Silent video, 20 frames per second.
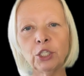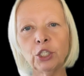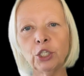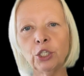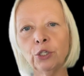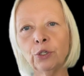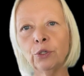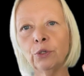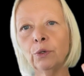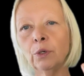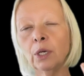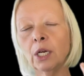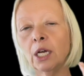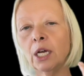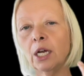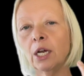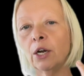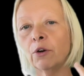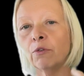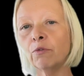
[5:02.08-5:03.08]
to
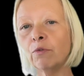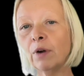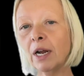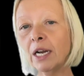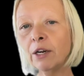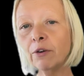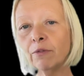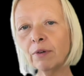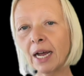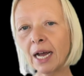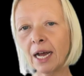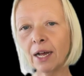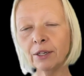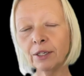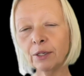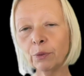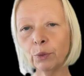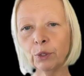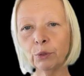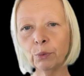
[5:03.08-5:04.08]
run
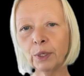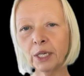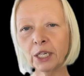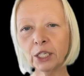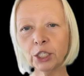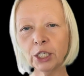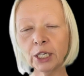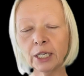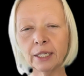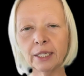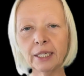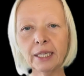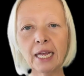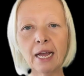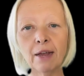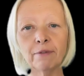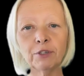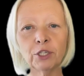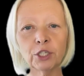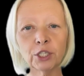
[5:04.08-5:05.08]
around with wiggle jiggle, and they
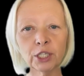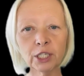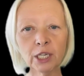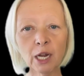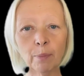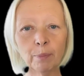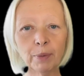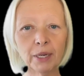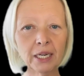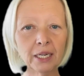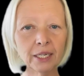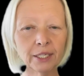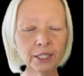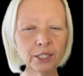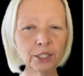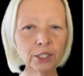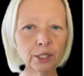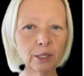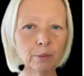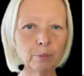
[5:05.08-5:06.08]
have to stop and
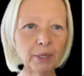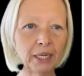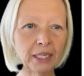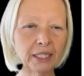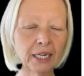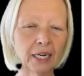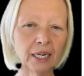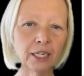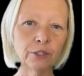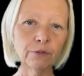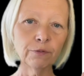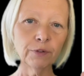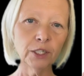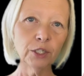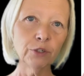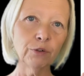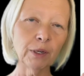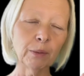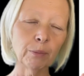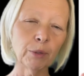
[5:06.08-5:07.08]
listen to the beat. And it's
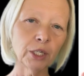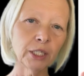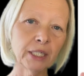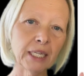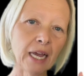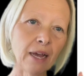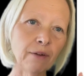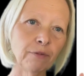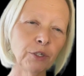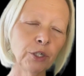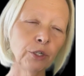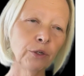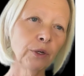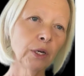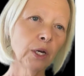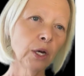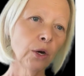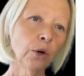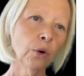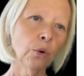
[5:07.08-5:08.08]
filtering because they have to
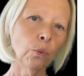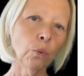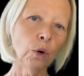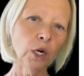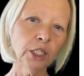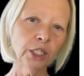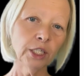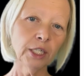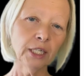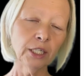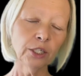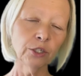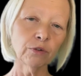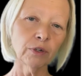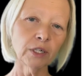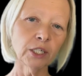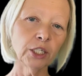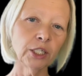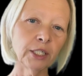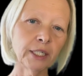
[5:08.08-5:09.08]
watch the
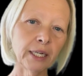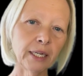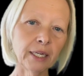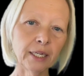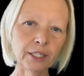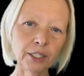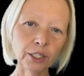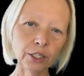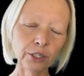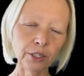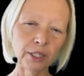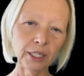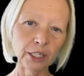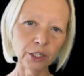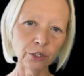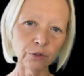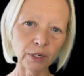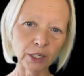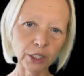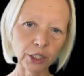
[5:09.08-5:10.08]
instructions and listen to the
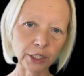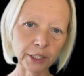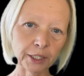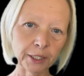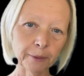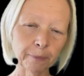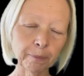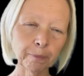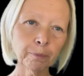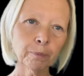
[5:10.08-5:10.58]
instructions.